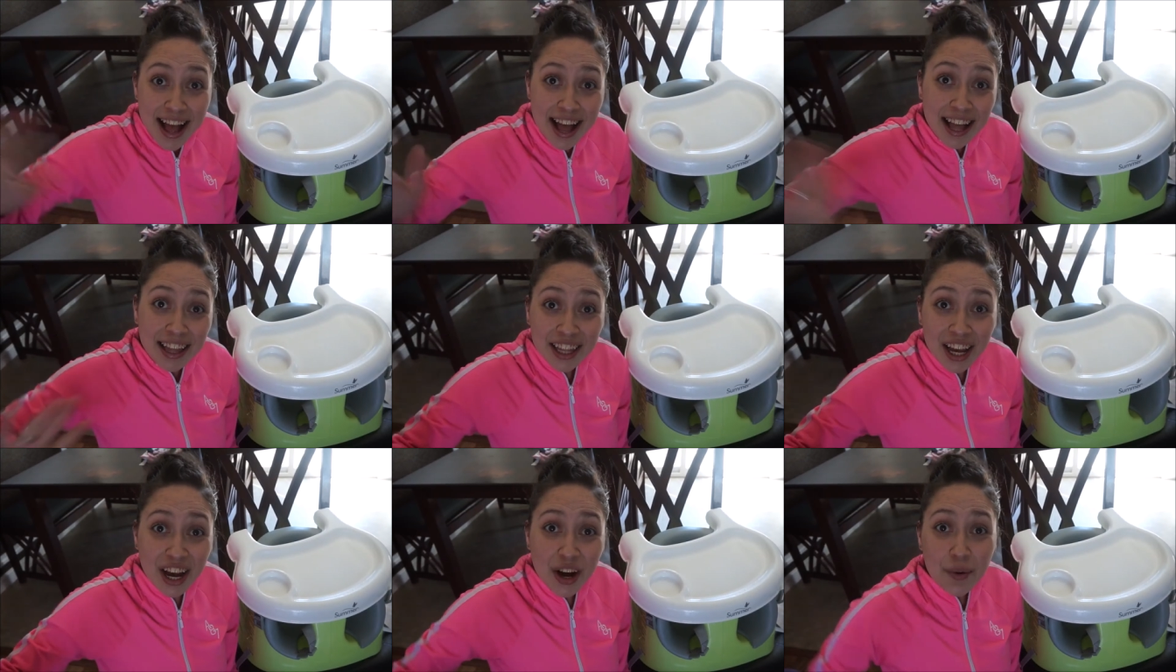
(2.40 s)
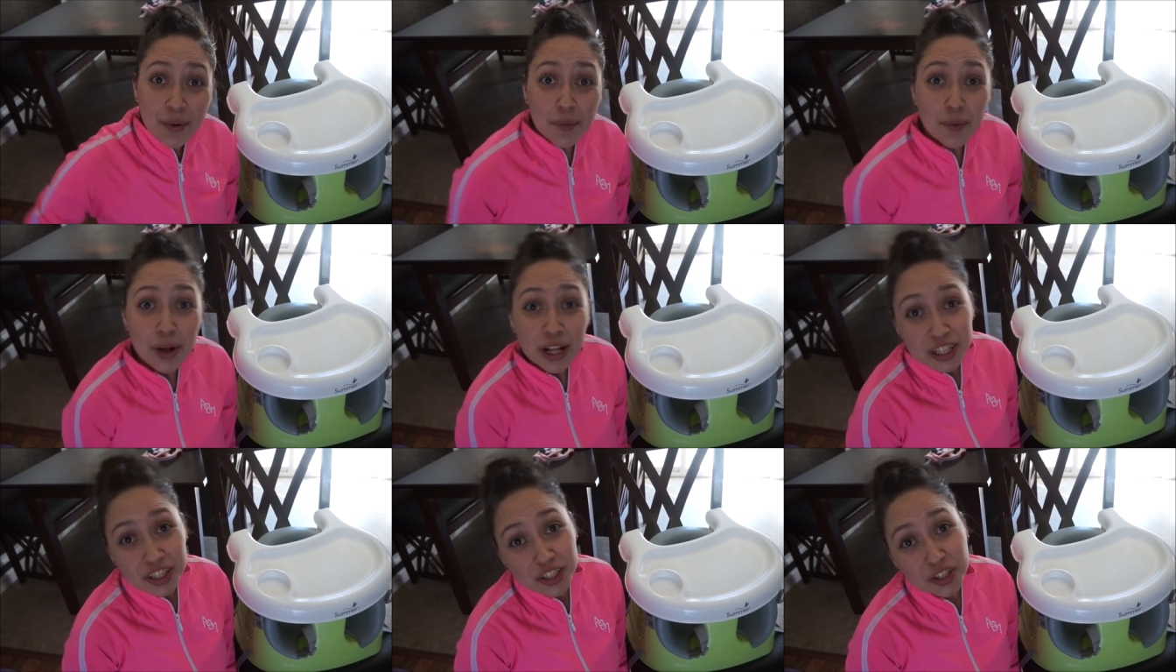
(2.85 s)
Hello
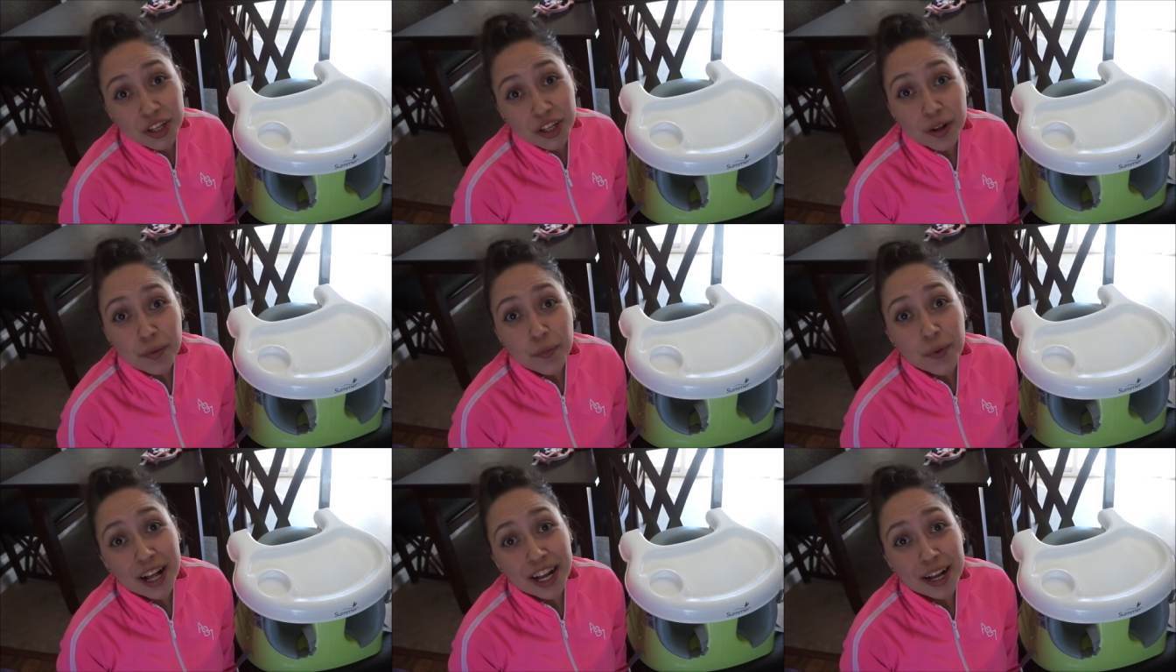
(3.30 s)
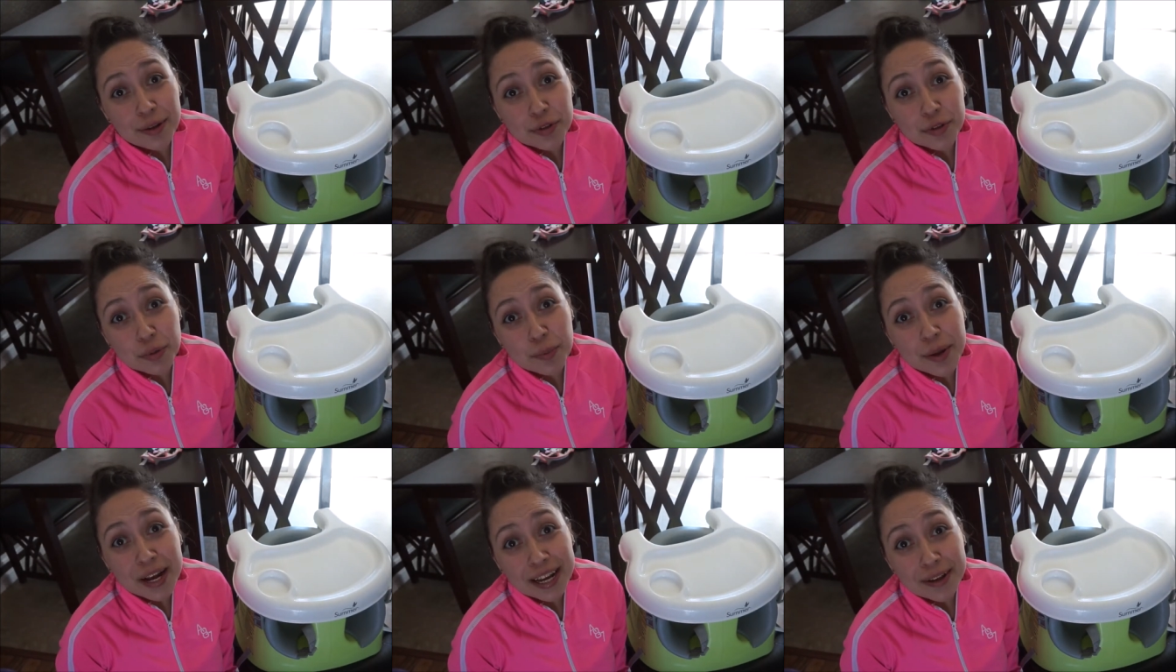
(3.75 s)
and welcome,
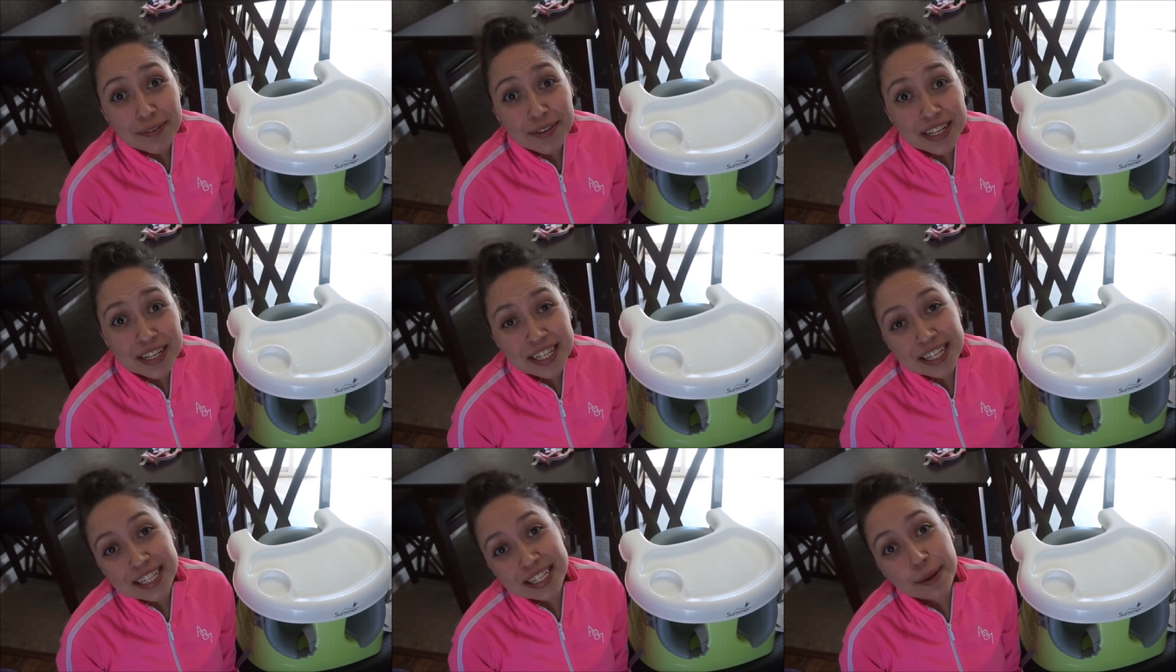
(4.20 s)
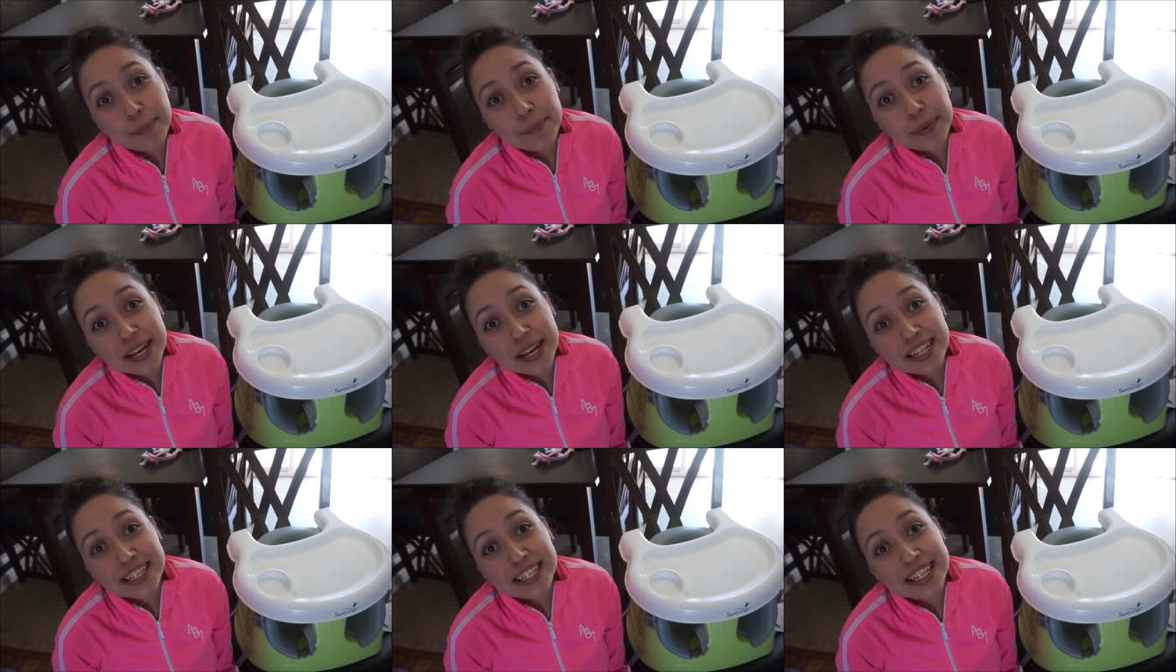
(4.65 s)
welcome to Monkey Business
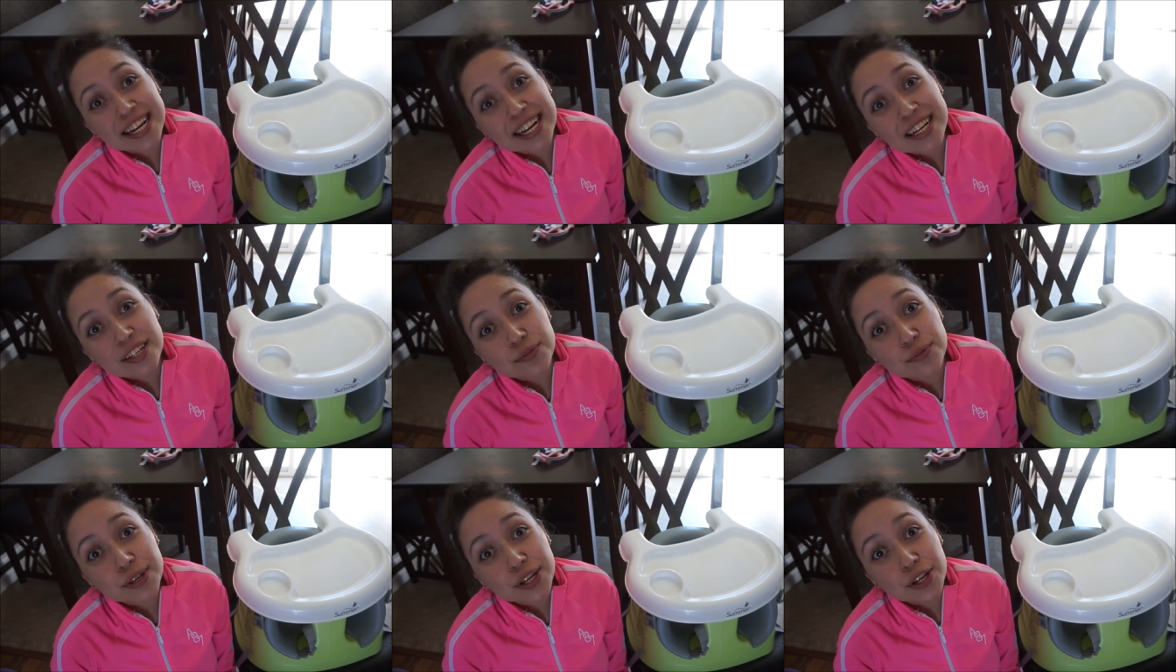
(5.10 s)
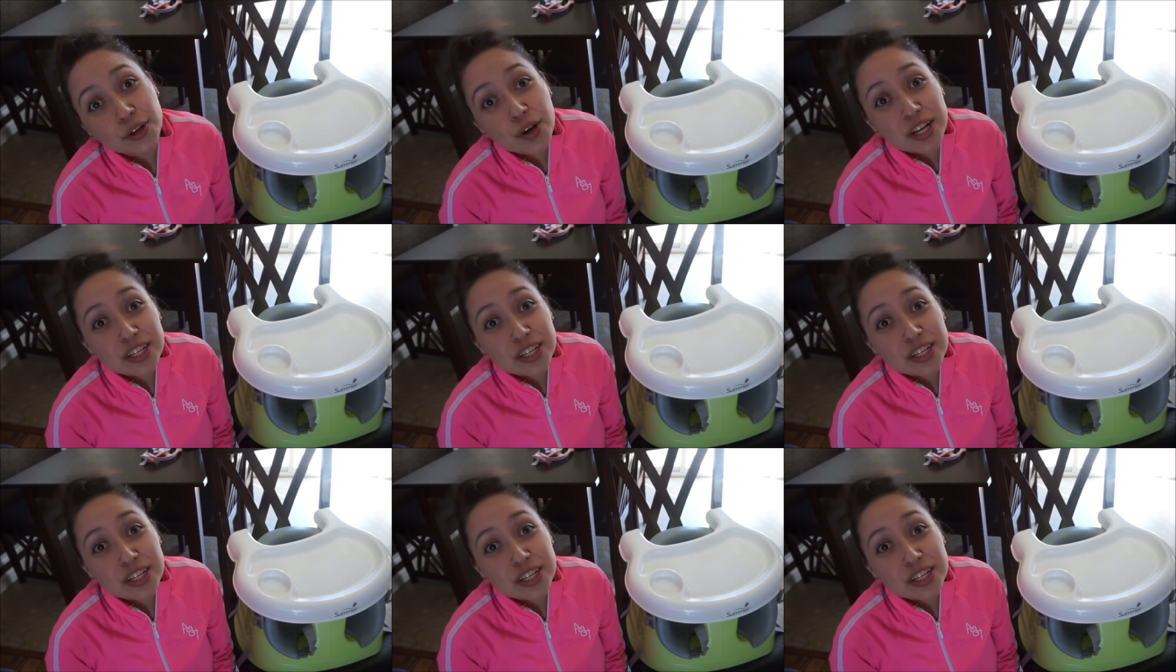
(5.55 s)
NV and today's video